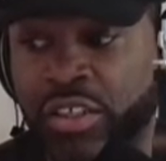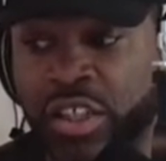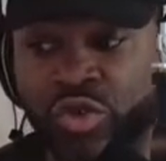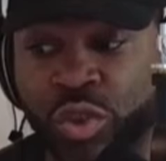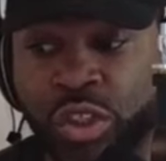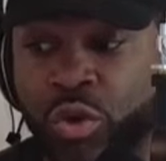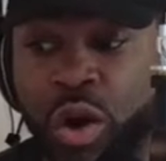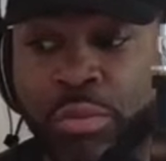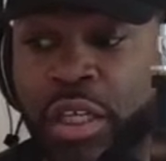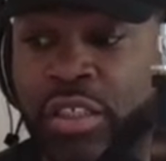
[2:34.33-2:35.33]
Suns really
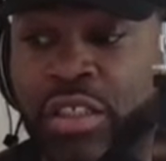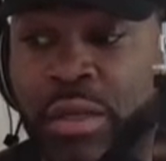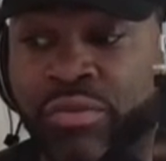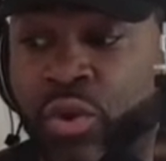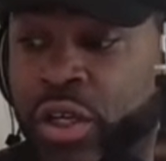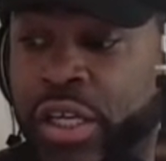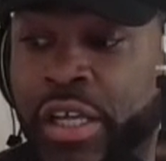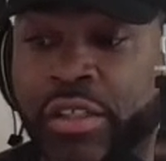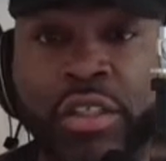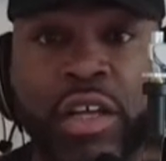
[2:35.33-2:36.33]
don't want to be on the same floor
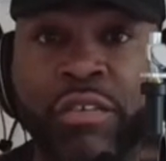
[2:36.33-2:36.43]
together.